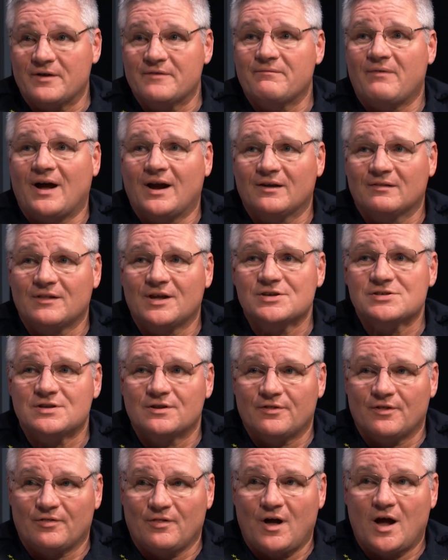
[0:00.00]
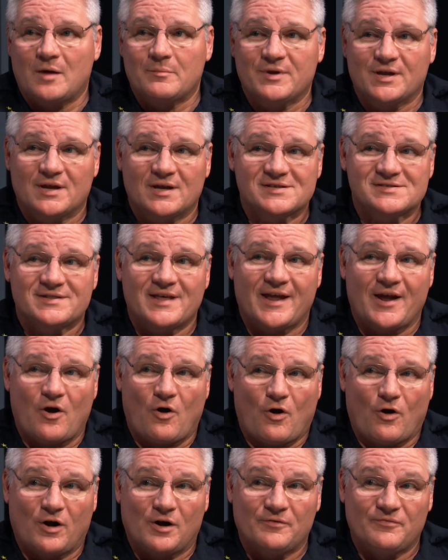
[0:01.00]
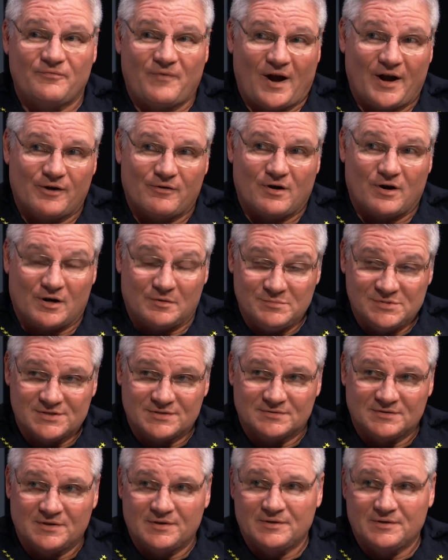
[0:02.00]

a violation of the law because they are firearms